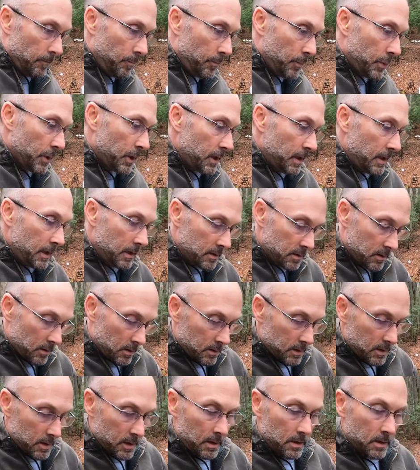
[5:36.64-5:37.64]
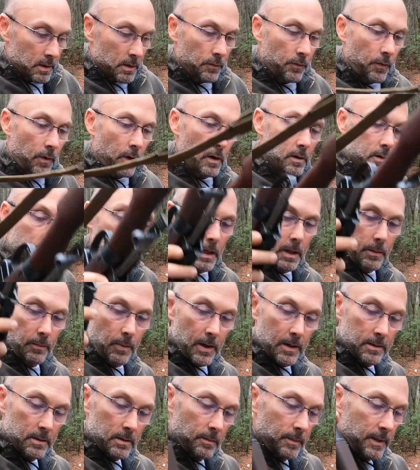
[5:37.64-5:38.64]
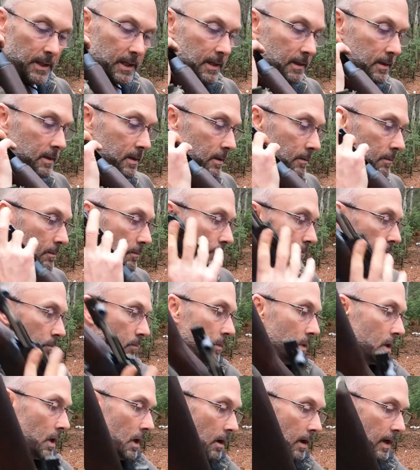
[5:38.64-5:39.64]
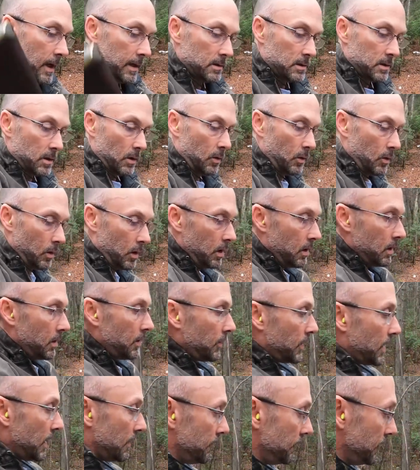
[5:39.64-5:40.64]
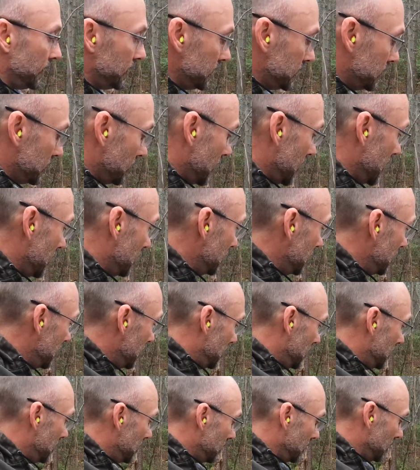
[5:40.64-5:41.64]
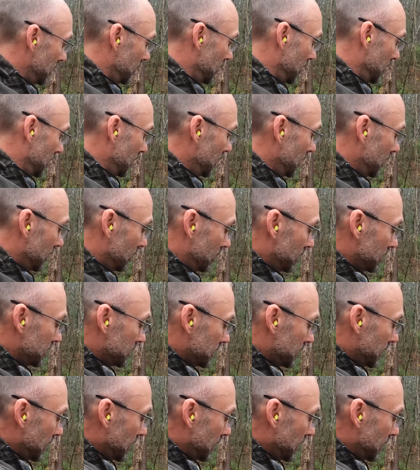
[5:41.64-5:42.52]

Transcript: put the inserts in as far as I can possibly get them. All right, so that first round looks